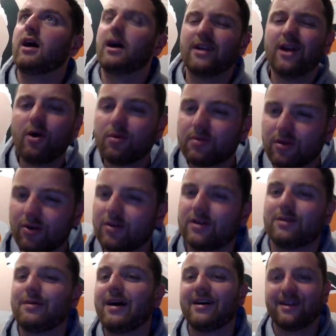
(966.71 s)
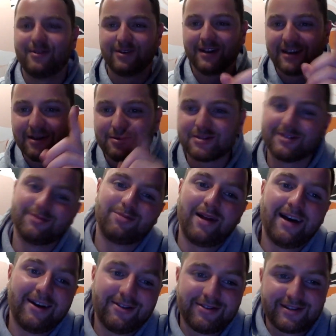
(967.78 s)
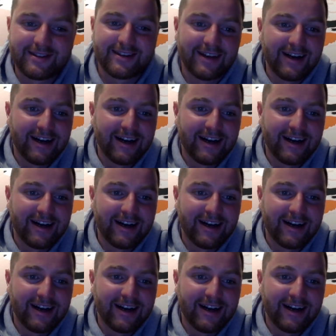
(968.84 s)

I know I'm talking about it when it comes to the playoffs.